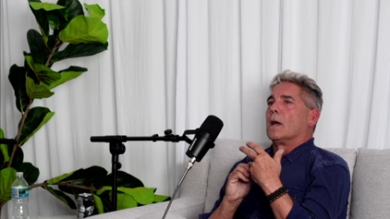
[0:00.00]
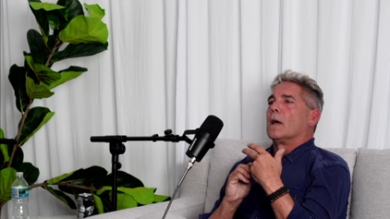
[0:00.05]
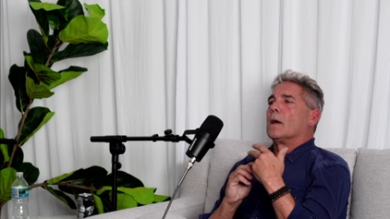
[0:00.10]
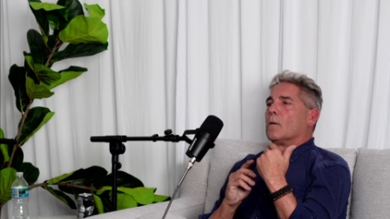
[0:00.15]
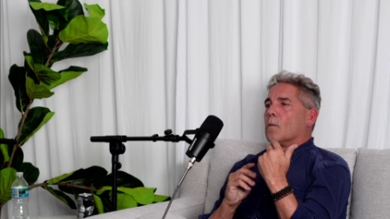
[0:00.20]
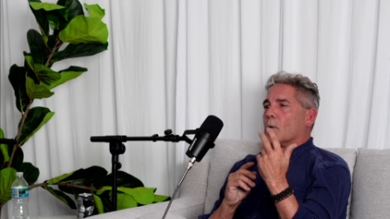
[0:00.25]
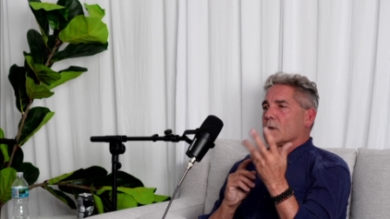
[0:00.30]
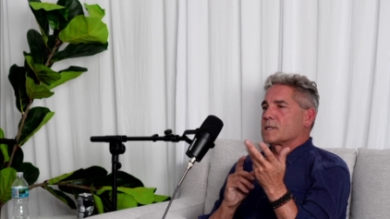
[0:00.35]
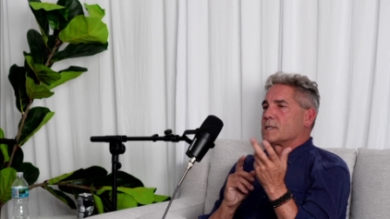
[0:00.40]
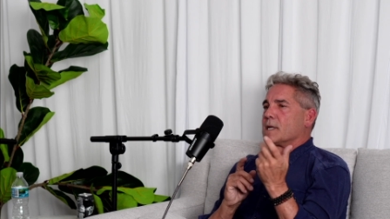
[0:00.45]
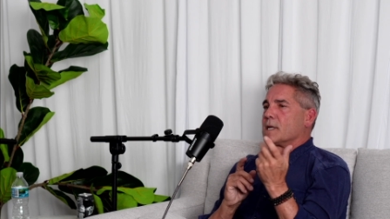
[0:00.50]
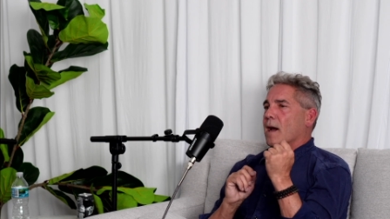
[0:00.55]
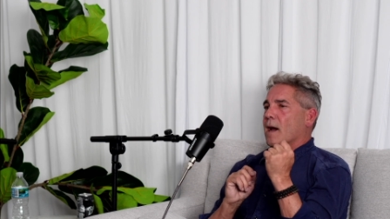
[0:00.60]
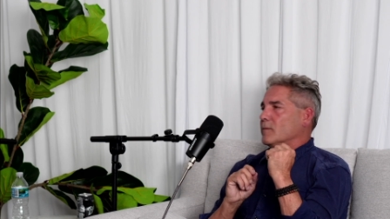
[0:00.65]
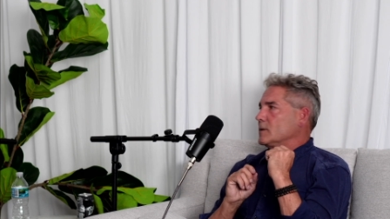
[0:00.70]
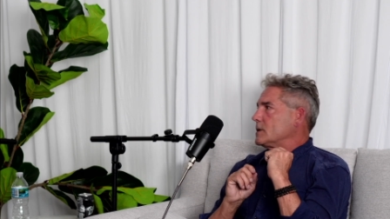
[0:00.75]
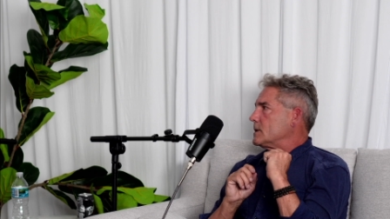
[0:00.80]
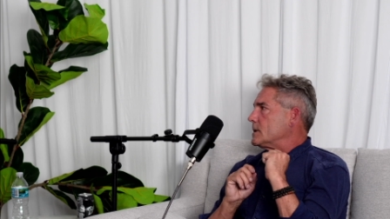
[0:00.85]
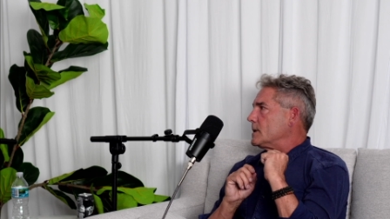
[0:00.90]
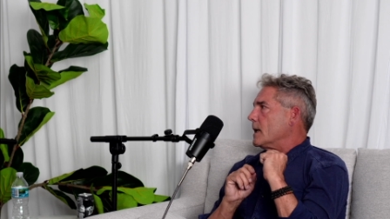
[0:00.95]
What's the
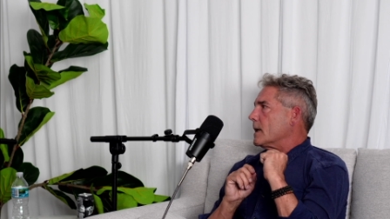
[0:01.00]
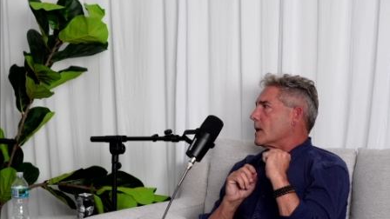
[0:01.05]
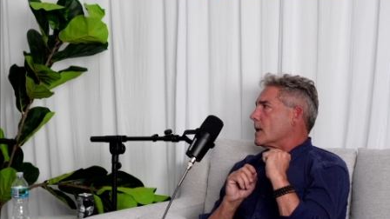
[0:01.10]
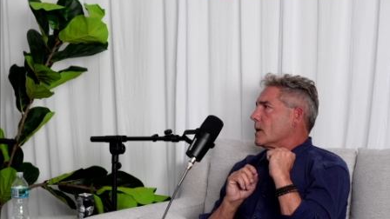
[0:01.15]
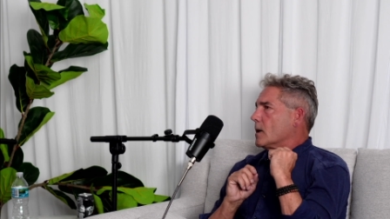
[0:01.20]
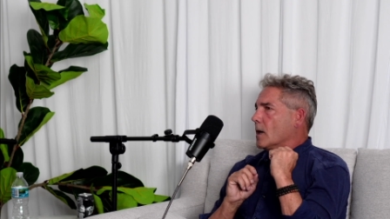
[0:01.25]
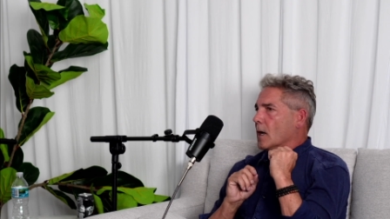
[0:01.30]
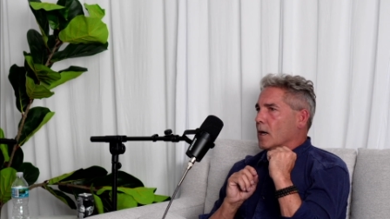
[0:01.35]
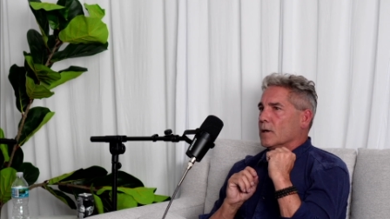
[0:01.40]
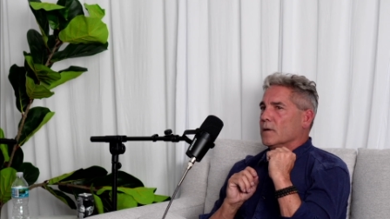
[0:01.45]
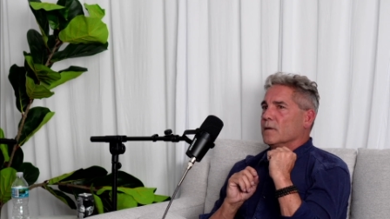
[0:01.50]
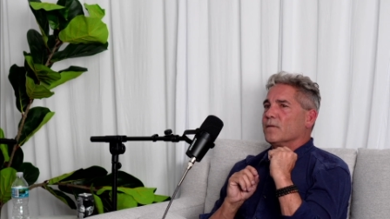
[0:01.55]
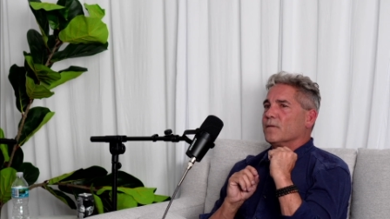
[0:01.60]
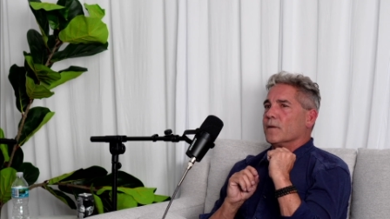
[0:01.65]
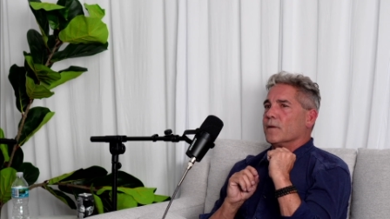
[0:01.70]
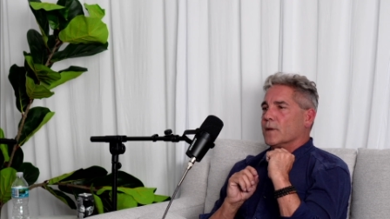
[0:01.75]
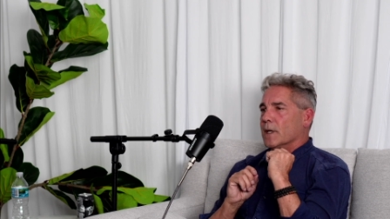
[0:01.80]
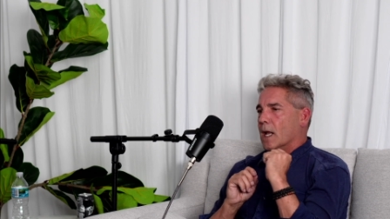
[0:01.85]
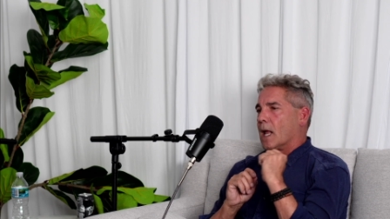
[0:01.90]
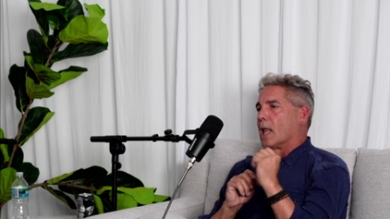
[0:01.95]
average ticket?
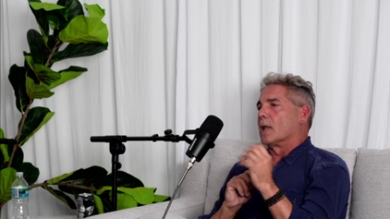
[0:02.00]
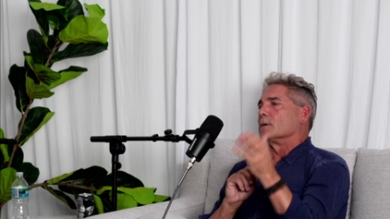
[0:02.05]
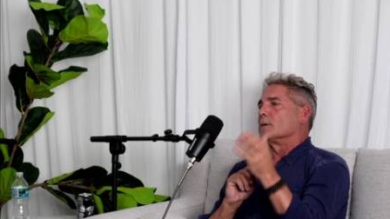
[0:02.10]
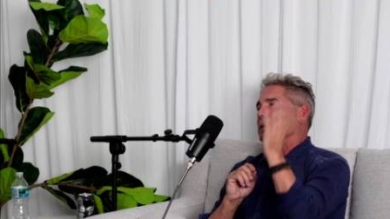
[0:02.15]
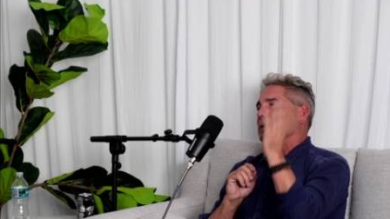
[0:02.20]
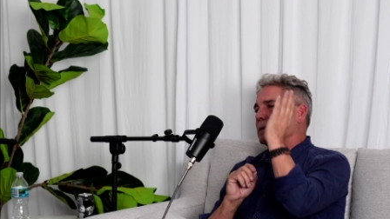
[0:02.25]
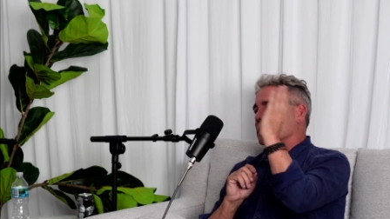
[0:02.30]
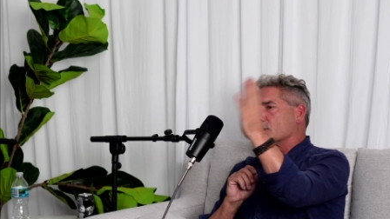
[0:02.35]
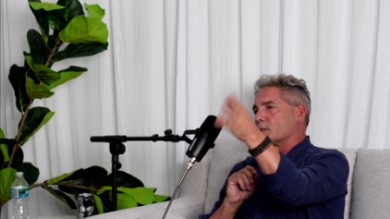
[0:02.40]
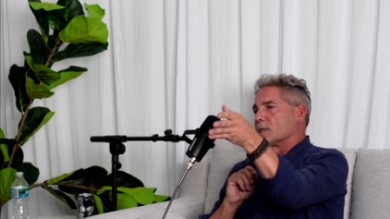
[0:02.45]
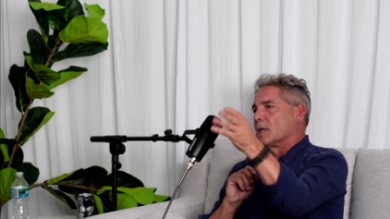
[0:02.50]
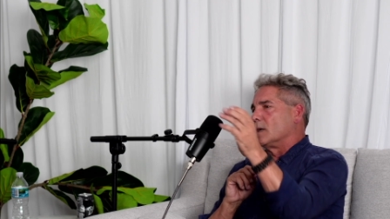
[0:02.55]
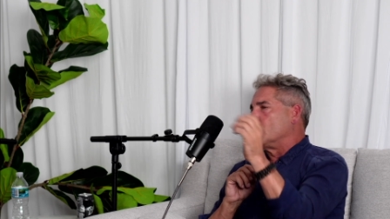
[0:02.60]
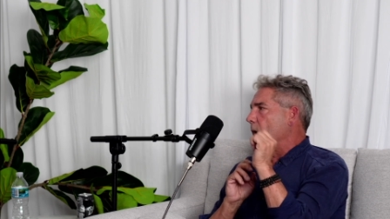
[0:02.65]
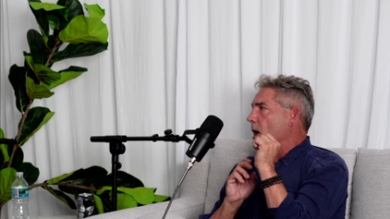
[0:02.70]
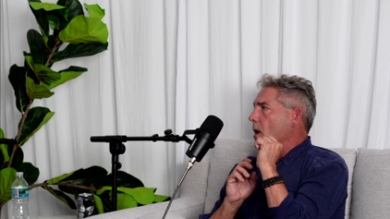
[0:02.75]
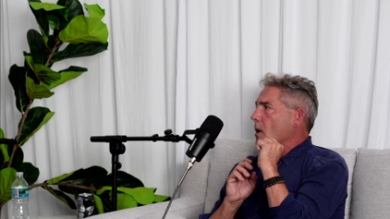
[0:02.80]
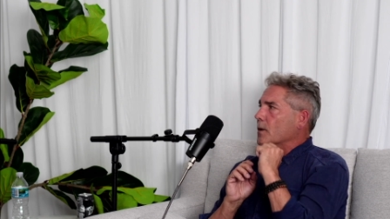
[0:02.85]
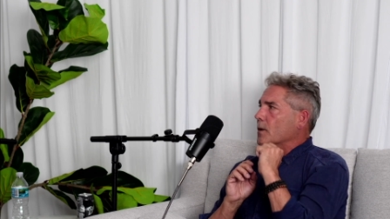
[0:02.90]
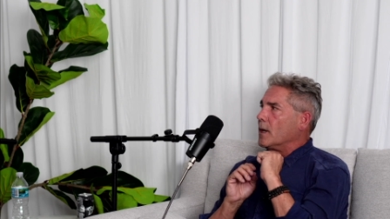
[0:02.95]
$150. Send them
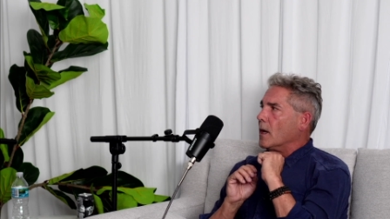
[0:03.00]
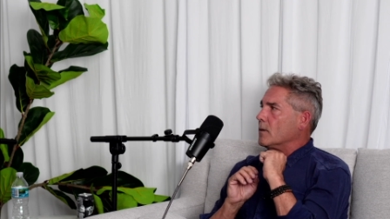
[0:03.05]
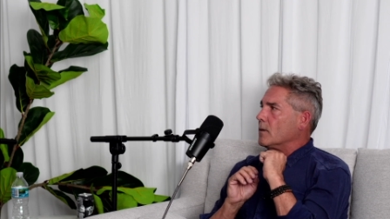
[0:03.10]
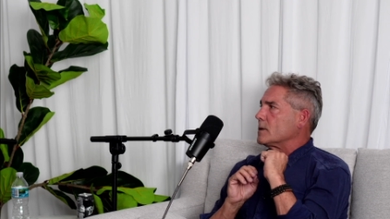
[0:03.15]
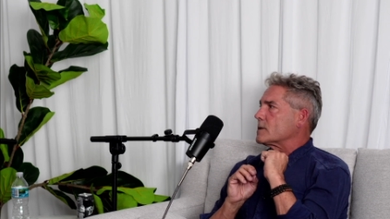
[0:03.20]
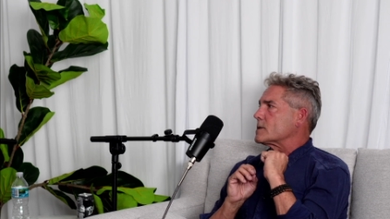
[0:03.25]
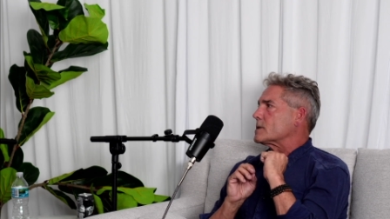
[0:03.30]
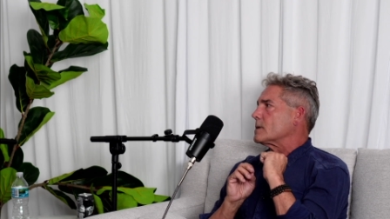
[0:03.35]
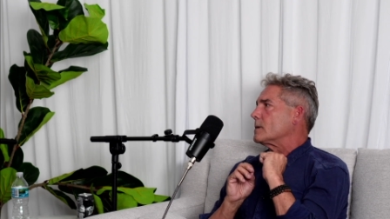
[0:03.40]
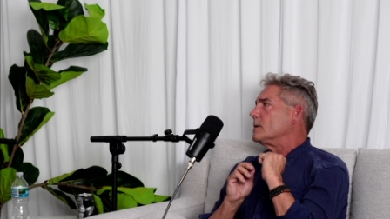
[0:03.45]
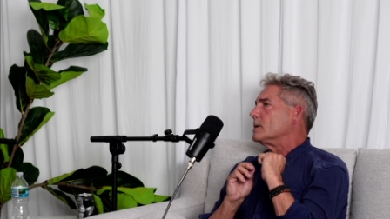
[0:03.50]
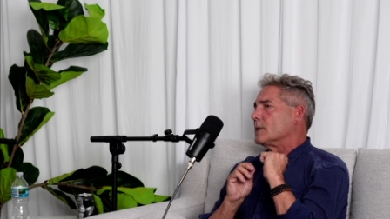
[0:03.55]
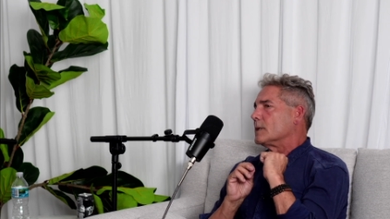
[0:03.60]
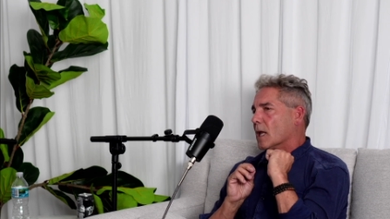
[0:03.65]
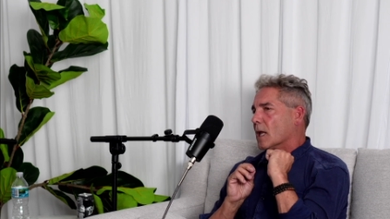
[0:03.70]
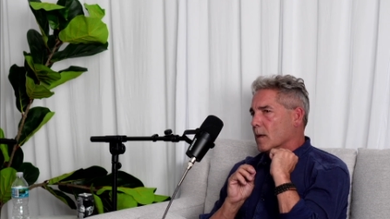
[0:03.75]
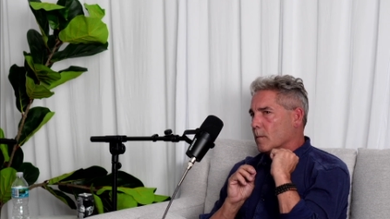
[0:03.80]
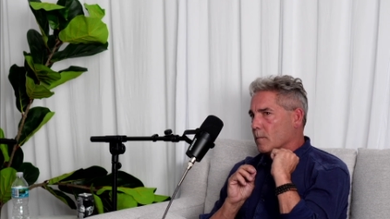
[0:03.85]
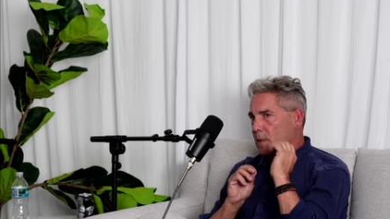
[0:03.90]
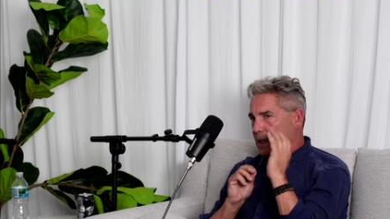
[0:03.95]
all a notice and
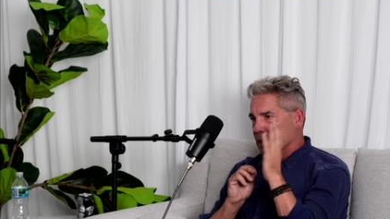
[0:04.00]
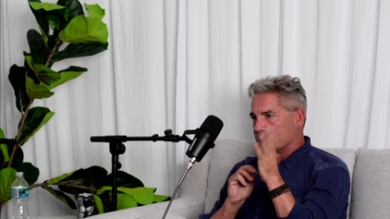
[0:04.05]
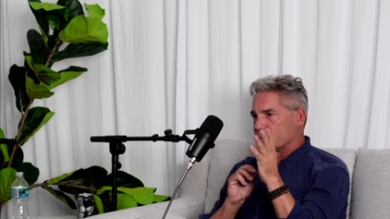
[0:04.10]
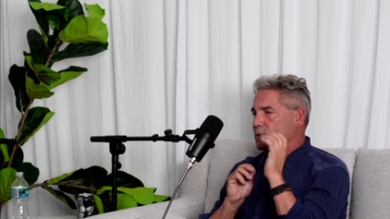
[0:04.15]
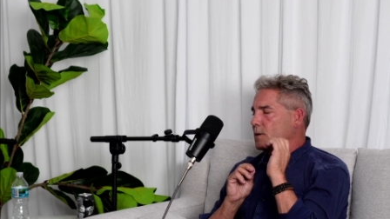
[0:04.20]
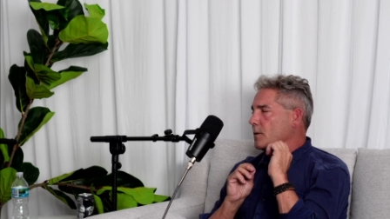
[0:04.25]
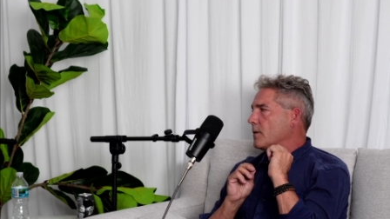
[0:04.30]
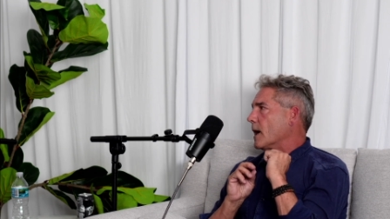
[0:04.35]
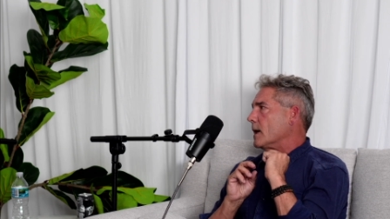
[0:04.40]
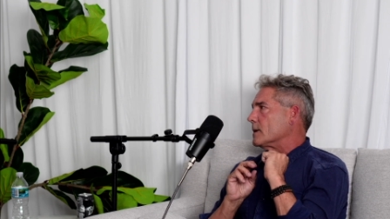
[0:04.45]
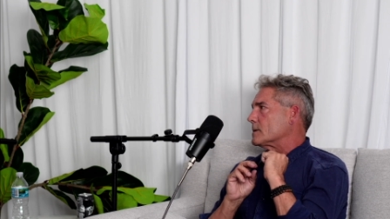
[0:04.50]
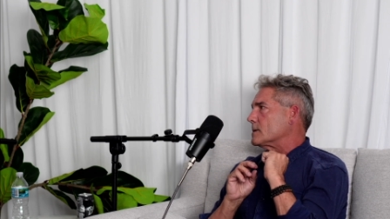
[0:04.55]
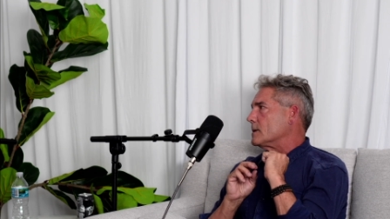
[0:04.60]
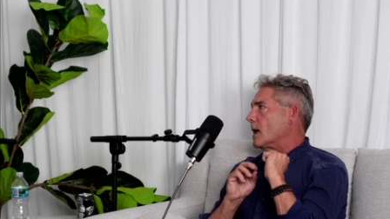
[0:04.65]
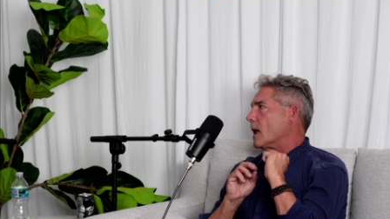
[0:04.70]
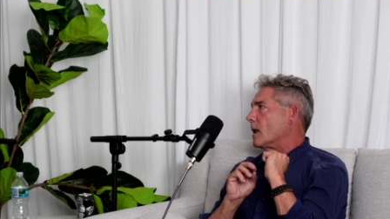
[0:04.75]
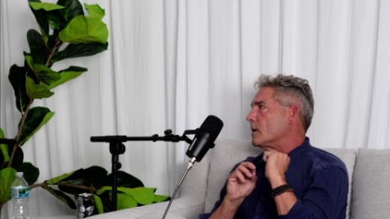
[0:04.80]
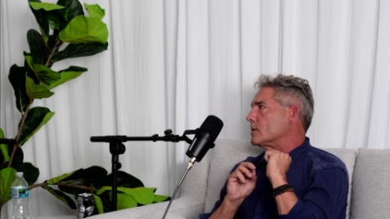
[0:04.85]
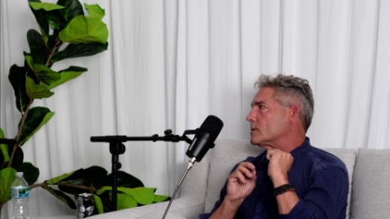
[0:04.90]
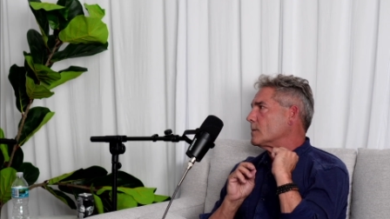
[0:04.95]
tell them it's $2,000
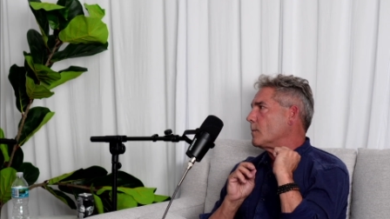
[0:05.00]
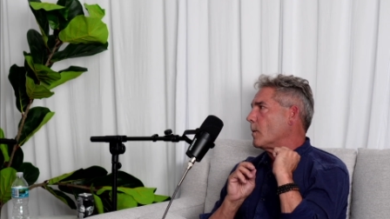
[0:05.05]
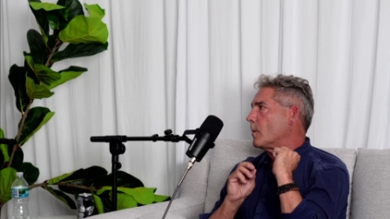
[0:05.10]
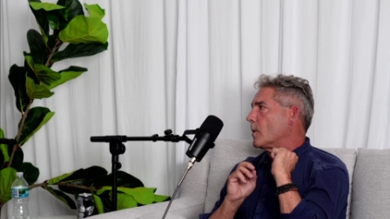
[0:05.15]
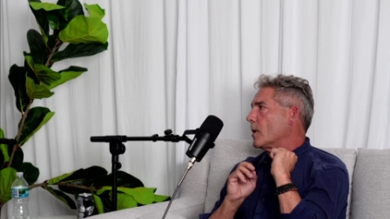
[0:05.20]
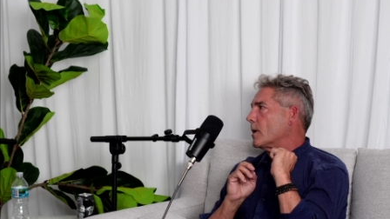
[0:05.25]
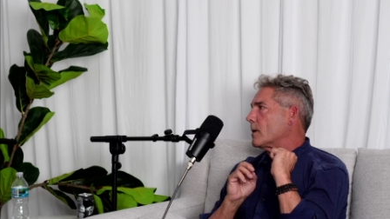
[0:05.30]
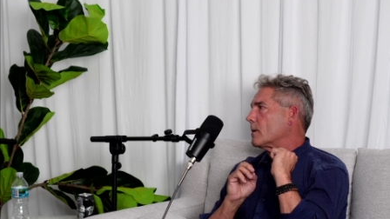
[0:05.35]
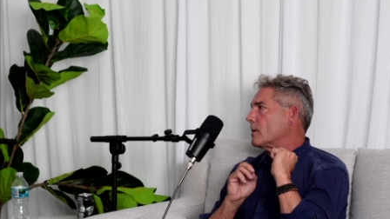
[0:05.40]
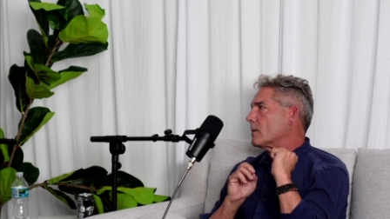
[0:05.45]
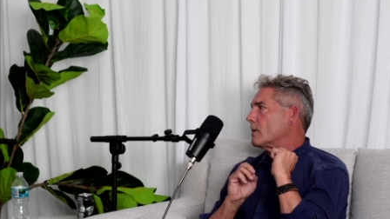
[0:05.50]
tomorrow morning.